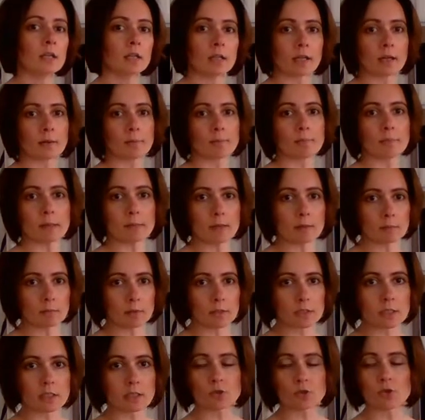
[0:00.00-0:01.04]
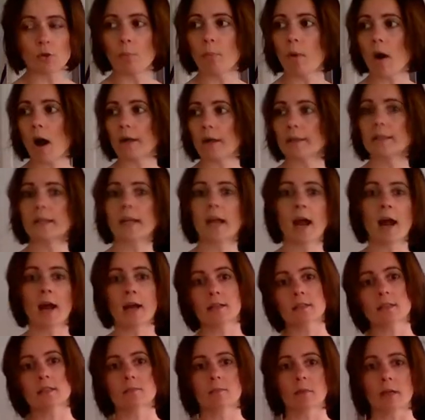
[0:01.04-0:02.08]
Like maybe I'm listening to a
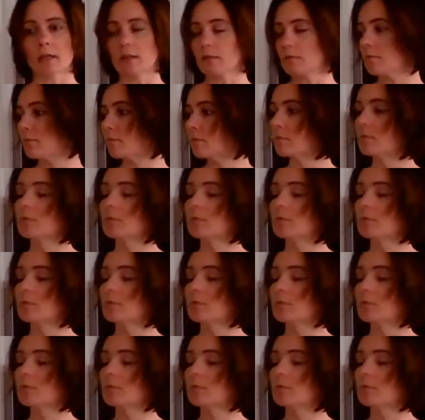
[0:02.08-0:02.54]
podcast. My